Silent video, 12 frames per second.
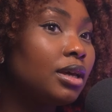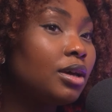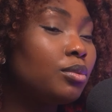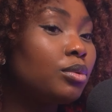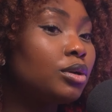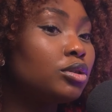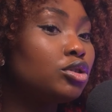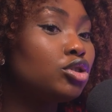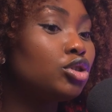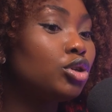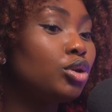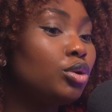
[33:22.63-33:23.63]
It was
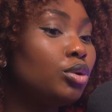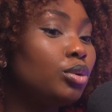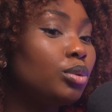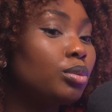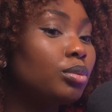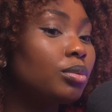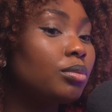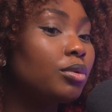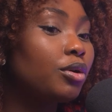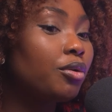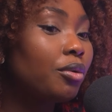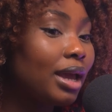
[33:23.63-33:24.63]
to
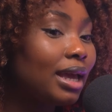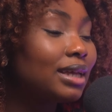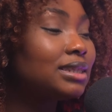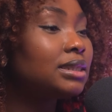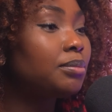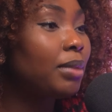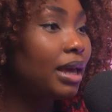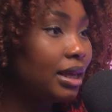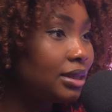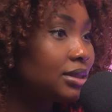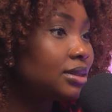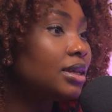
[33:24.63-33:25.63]
create a
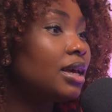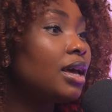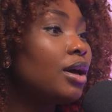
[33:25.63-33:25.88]
space